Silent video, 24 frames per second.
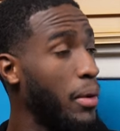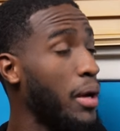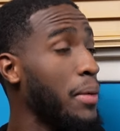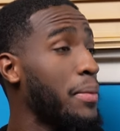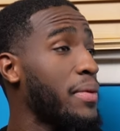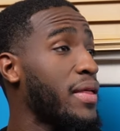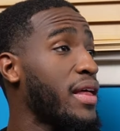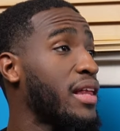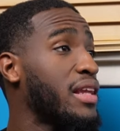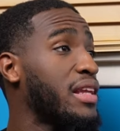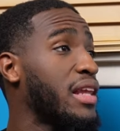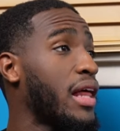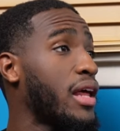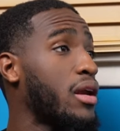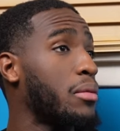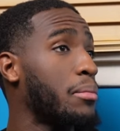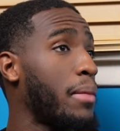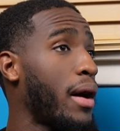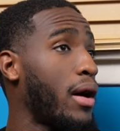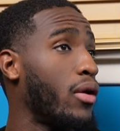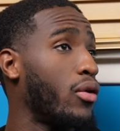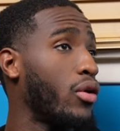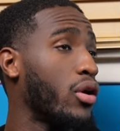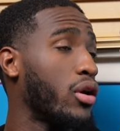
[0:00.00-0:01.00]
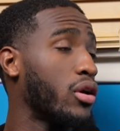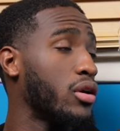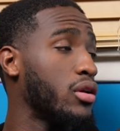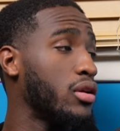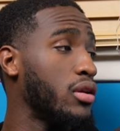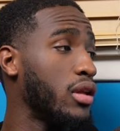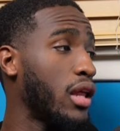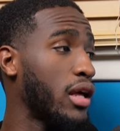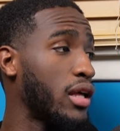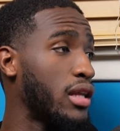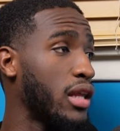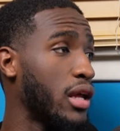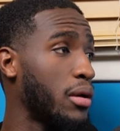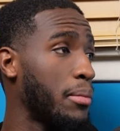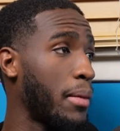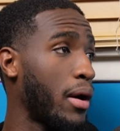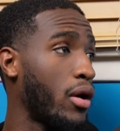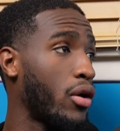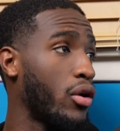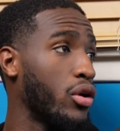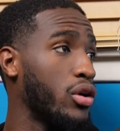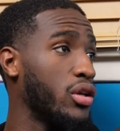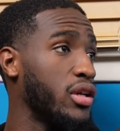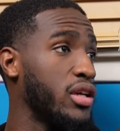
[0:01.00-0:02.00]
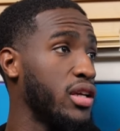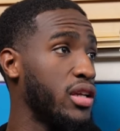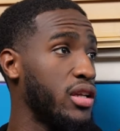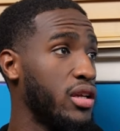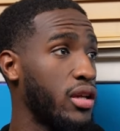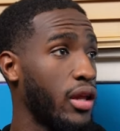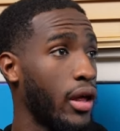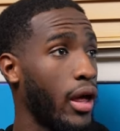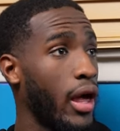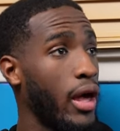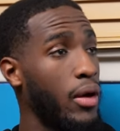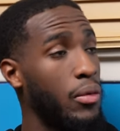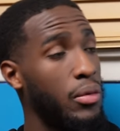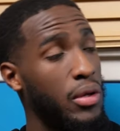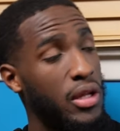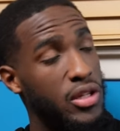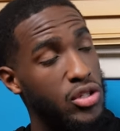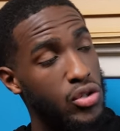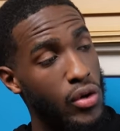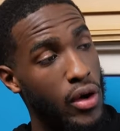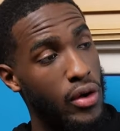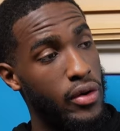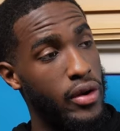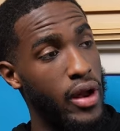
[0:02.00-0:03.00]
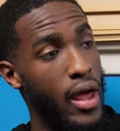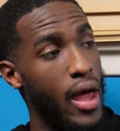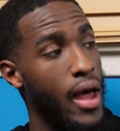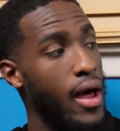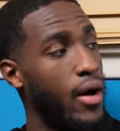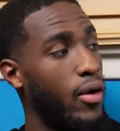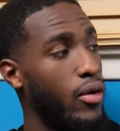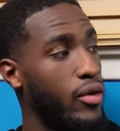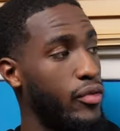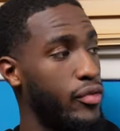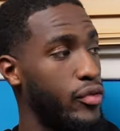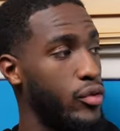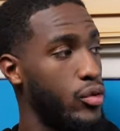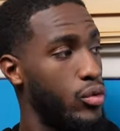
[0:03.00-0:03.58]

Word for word: Maybe months. Maybe they let him out, early, like let him out early. You know, like hey, we'll let you out now if